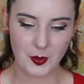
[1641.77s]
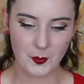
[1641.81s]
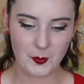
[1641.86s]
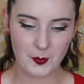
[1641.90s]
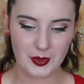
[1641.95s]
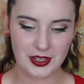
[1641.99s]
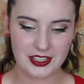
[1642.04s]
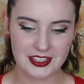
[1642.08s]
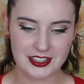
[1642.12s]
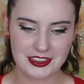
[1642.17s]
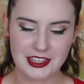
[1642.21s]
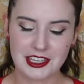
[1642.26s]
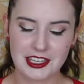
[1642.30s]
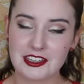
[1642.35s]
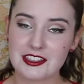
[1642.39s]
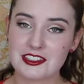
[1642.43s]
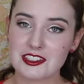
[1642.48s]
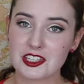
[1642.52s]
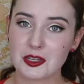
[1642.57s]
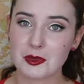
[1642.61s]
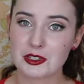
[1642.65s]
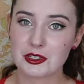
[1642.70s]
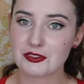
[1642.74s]
But thank you
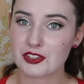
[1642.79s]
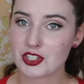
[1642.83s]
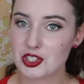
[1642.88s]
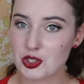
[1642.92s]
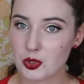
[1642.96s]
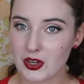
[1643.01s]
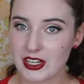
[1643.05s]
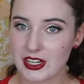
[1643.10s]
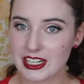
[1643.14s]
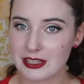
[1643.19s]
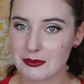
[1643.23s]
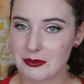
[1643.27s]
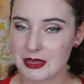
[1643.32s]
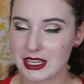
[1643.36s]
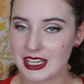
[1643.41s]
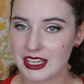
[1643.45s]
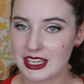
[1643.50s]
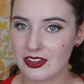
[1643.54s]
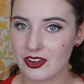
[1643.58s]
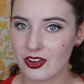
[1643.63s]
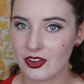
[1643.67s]
so much for joining me